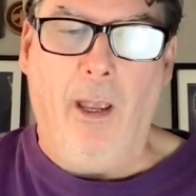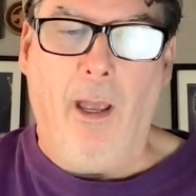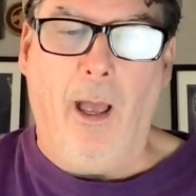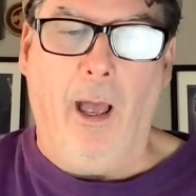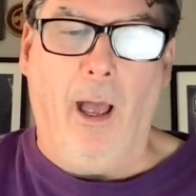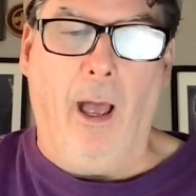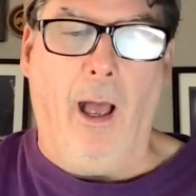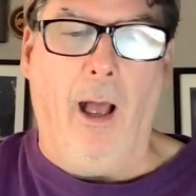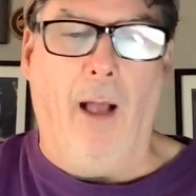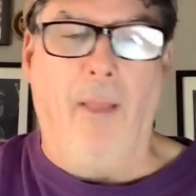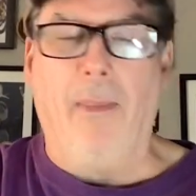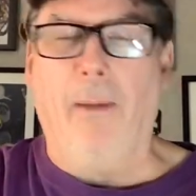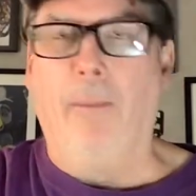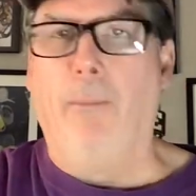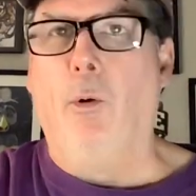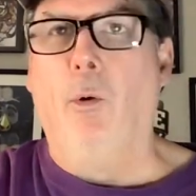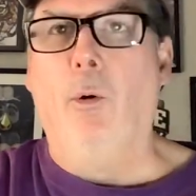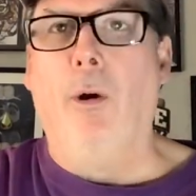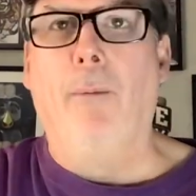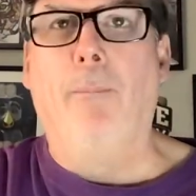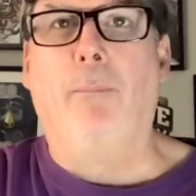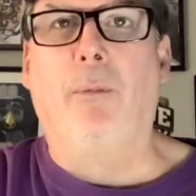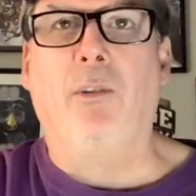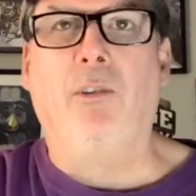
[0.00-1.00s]
Number
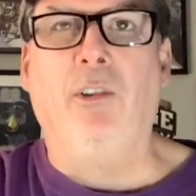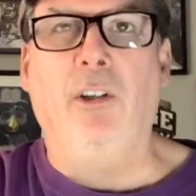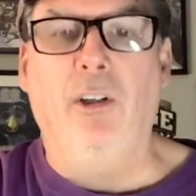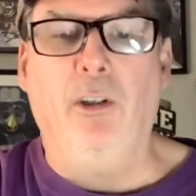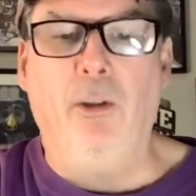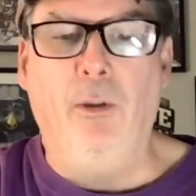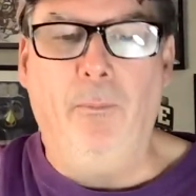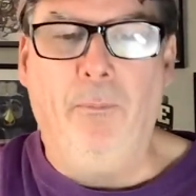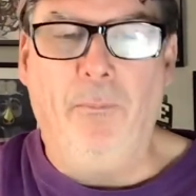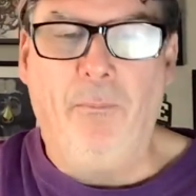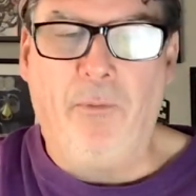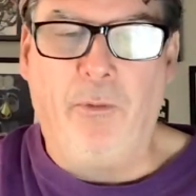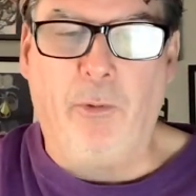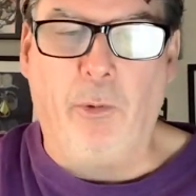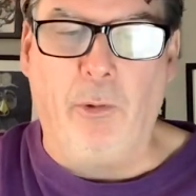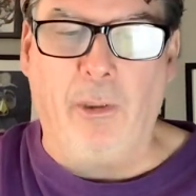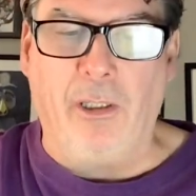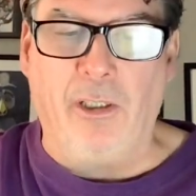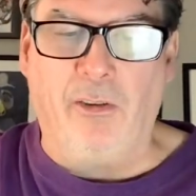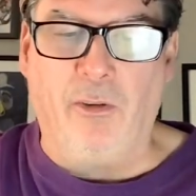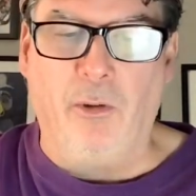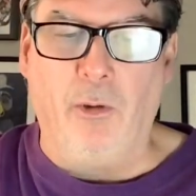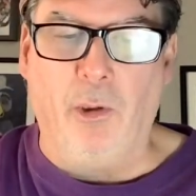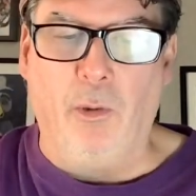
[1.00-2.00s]
1 Purdue
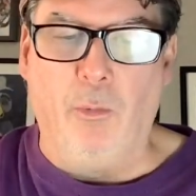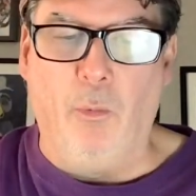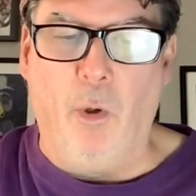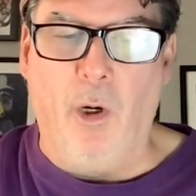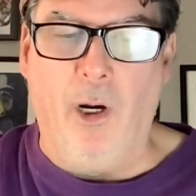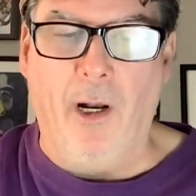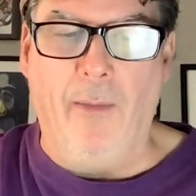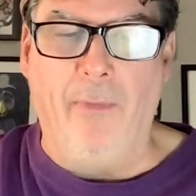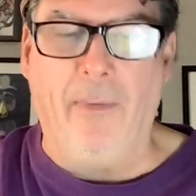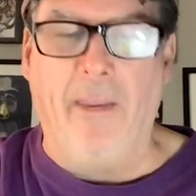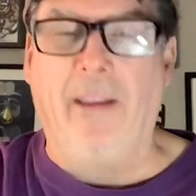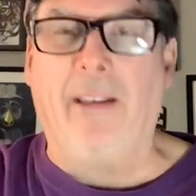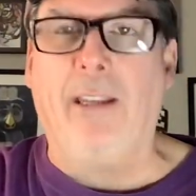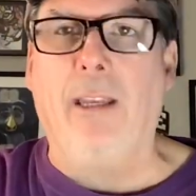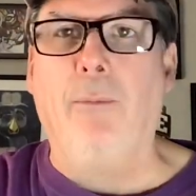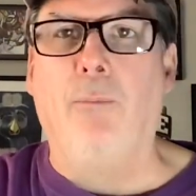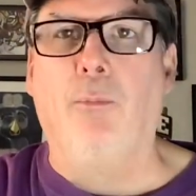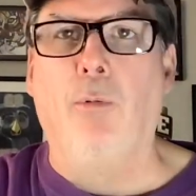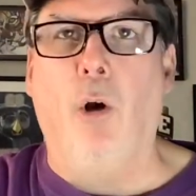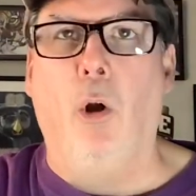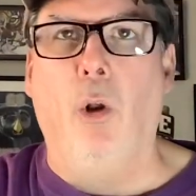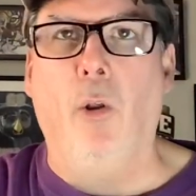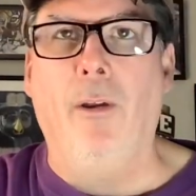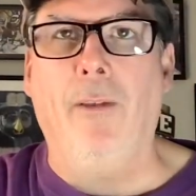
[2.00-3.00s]
22-1. They keep
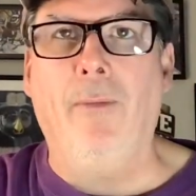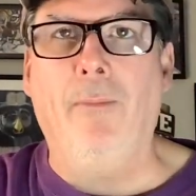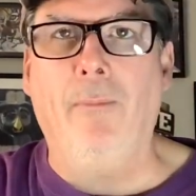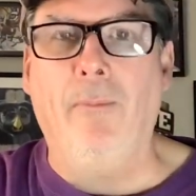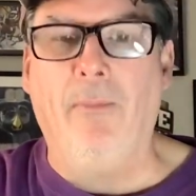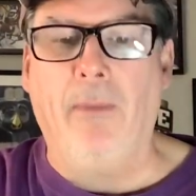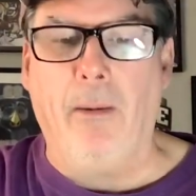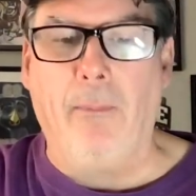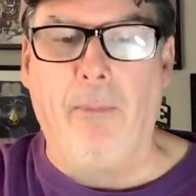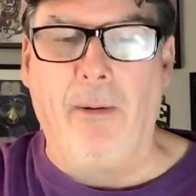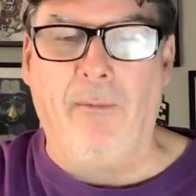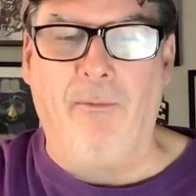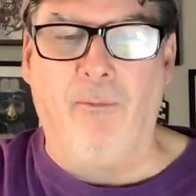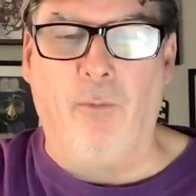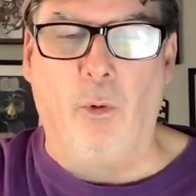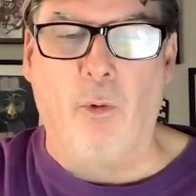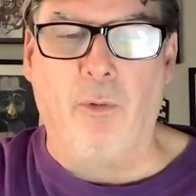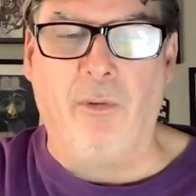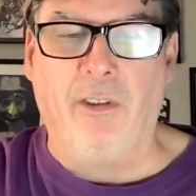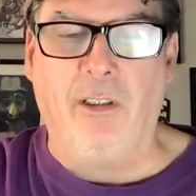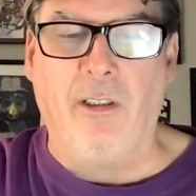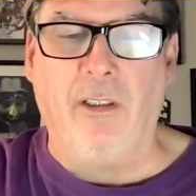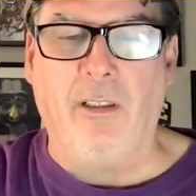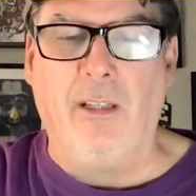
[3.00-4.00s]
rolling. They beat
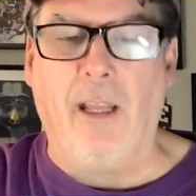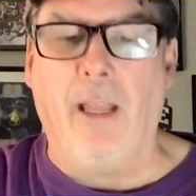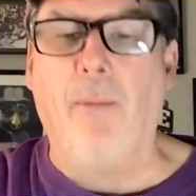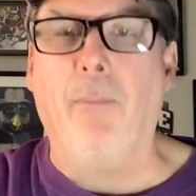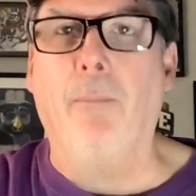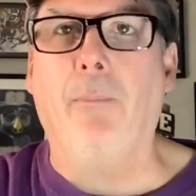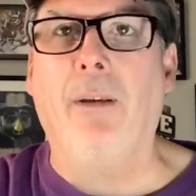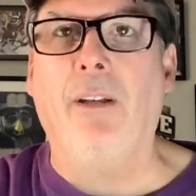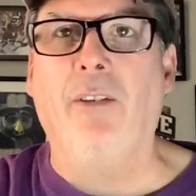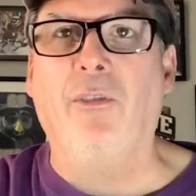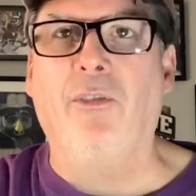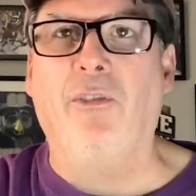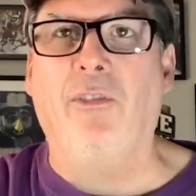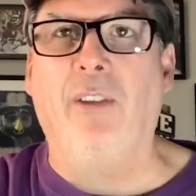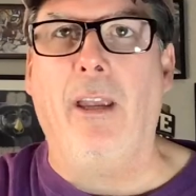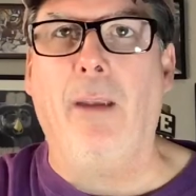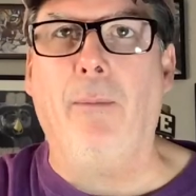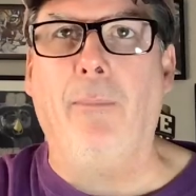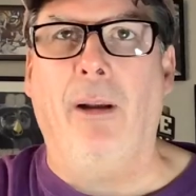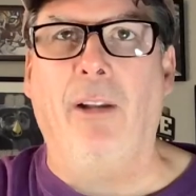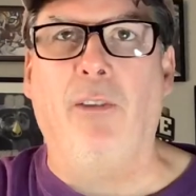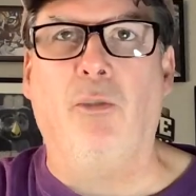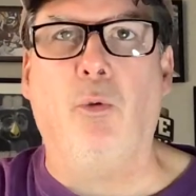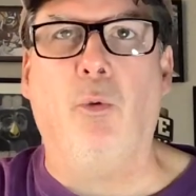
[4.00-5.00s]
14-8 Penn State
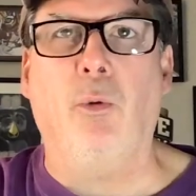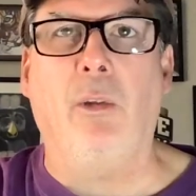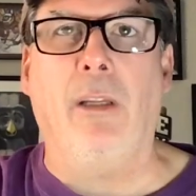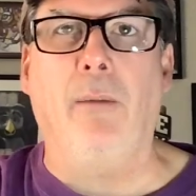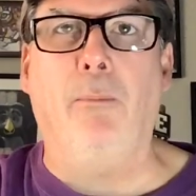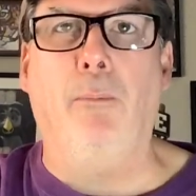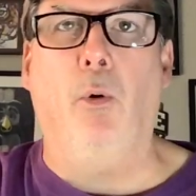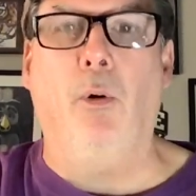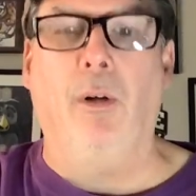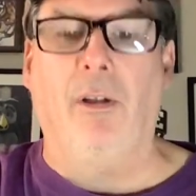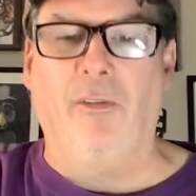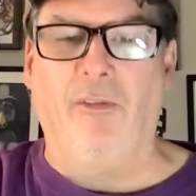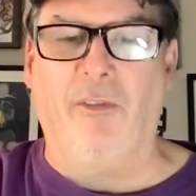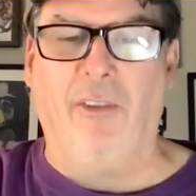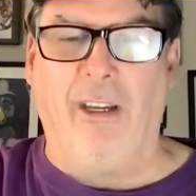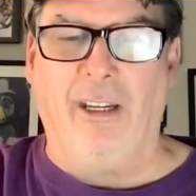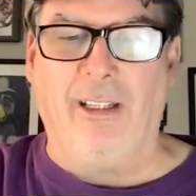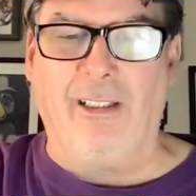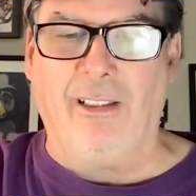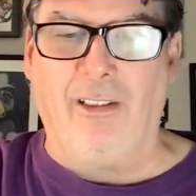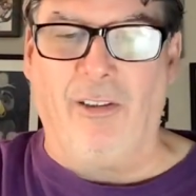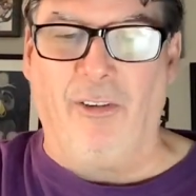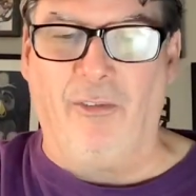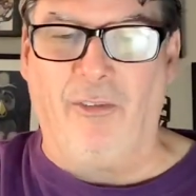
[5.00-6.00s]
by 20 points,
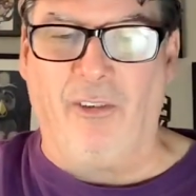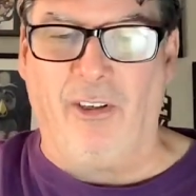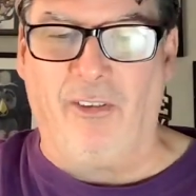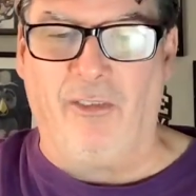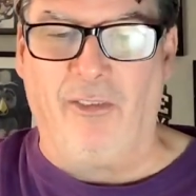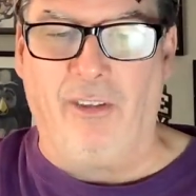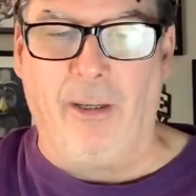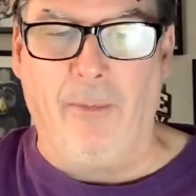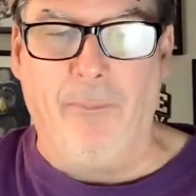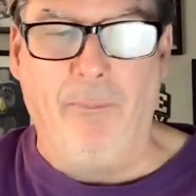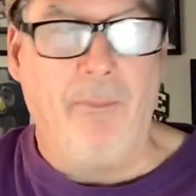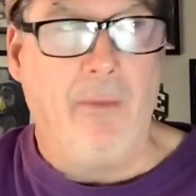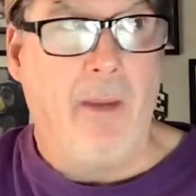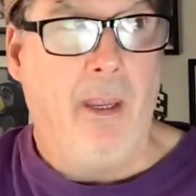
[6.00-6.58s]
80-60.